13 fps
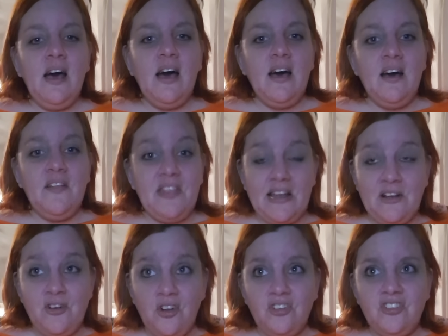They're
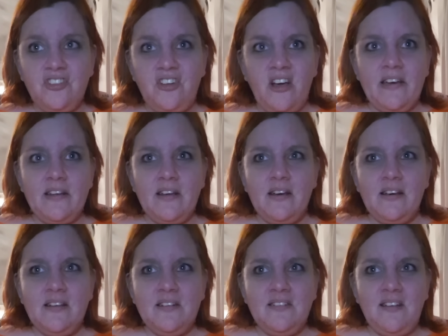not
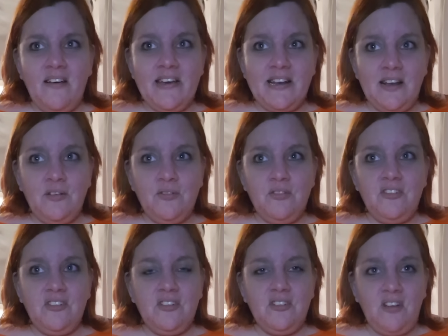
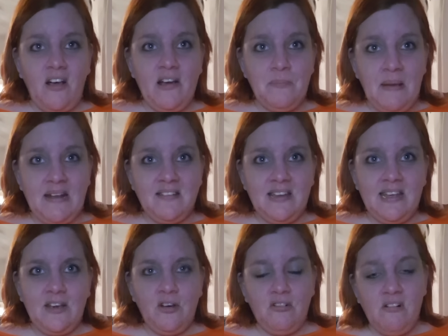diagnosed as
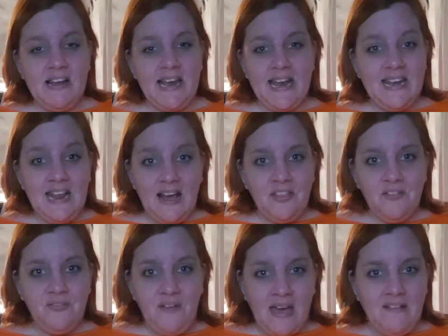diabetic or any
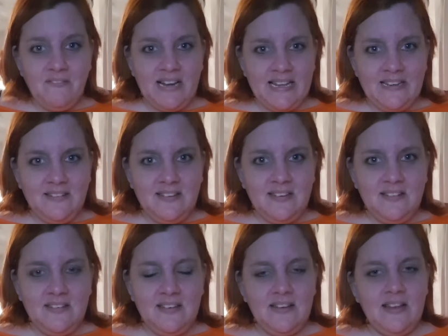other
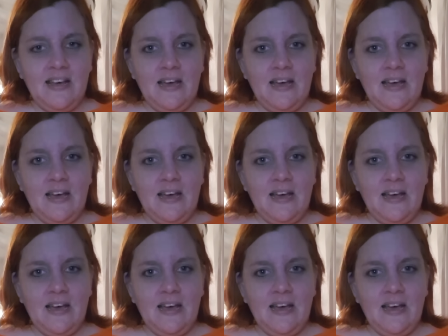fat-related